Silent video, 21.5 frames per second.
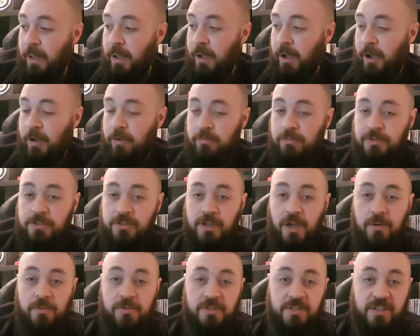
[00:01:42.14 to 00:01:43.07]
I will
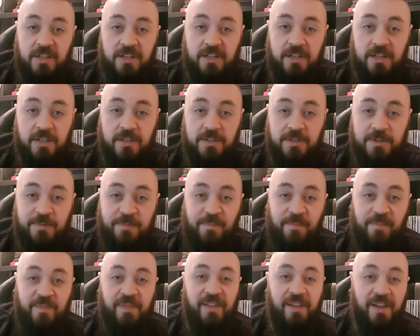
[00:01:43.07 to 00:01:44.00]
start with CDs.
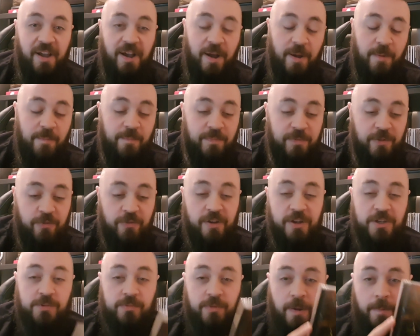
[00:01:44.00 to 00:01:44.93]
The
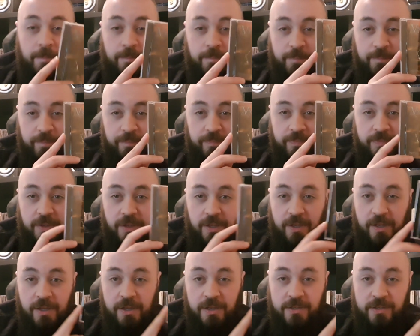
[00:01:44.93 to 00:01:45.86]
first one
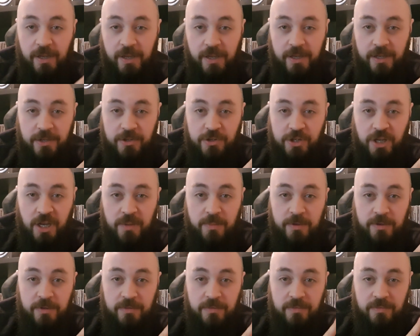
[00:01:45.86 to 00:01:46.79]
is a
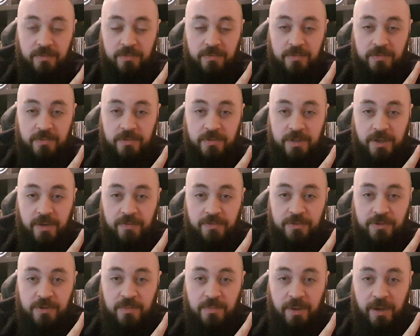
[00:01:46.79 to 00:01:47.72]
German death
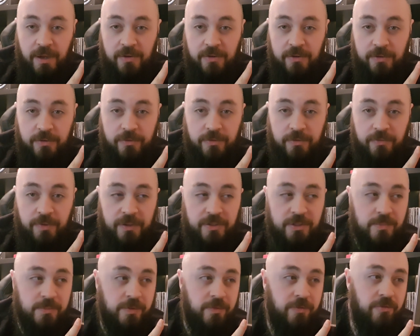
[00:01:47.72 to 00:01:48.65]
doom band called
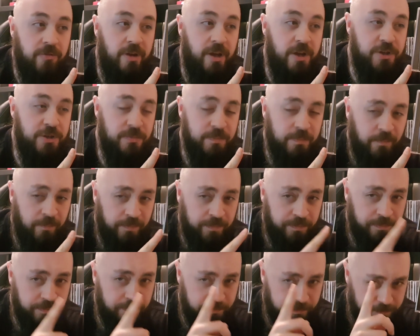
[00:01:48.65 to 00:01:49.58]
Victims of Creation.
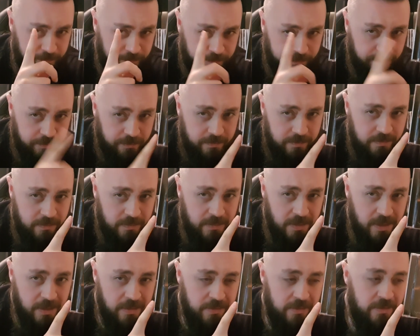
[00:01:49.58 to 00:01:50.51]

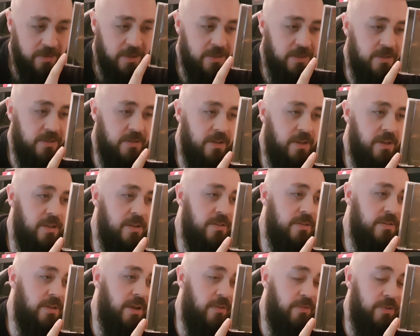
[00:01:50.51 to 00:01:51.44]
This
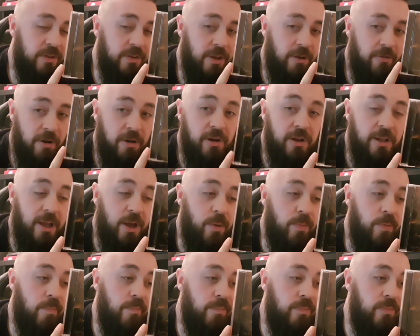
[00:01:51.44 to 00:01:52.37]
is, I think, their only
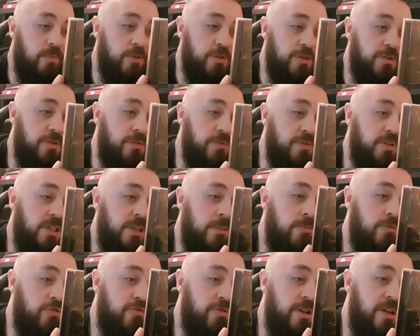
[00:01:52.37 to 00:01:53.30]
album, which is called
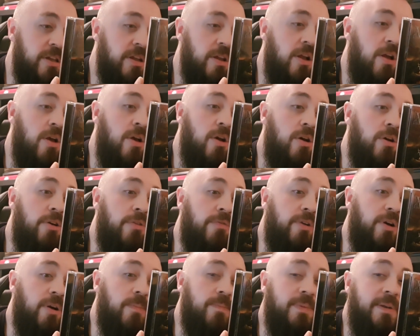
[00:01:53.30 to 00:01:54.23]
Symmetry of
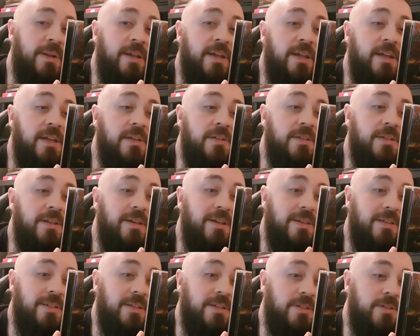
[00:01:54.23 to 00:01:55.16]
Our Plagued
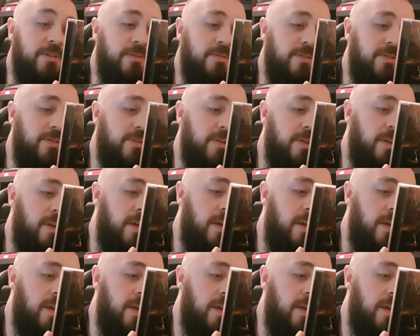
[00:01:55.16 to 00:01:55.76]
Existence,